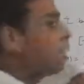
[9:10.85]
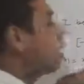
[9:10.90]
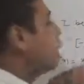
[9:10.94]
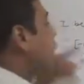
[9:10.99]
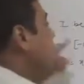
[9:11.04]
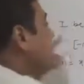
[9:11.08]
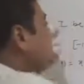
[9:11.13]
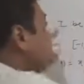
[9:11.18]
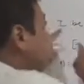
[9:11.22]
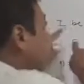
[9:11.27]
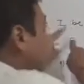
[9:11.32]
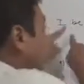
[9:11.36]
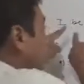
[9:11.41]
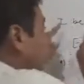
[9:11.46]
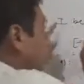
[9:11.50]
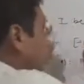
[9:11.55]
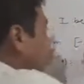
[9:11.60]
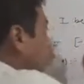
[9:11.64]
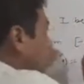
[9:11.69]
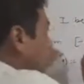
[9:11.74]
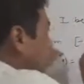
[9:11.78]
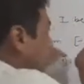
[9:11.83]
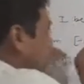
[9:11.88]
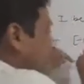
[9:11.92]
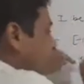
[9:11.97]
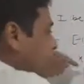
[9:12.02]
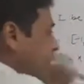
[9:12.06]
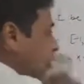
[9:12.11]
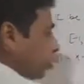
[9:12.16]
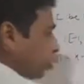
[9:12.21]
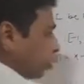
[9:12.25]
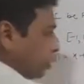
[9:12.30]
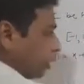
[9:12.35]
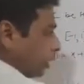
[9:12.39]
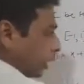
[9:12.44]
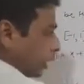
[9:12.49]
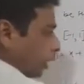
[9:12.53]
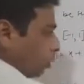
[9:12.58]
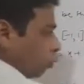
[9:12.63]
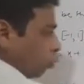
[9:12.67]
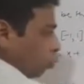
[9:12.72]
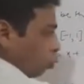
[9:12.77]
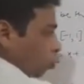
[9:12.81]
It was a closed interval, so that I
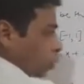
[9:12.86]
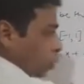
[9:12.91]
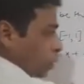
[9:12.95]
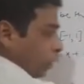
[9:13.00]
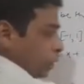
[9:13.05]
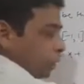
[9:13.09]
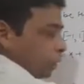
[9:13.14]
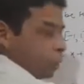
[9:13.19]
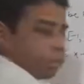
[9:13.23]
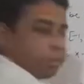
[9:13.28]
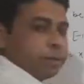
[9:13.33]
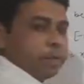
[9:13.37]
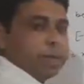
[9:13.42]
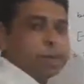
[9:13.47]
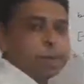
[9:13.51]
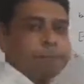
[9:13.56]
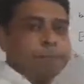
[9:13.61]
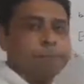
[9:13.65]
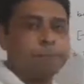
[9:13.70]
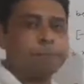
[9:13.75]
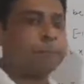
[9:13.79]
took open interval here.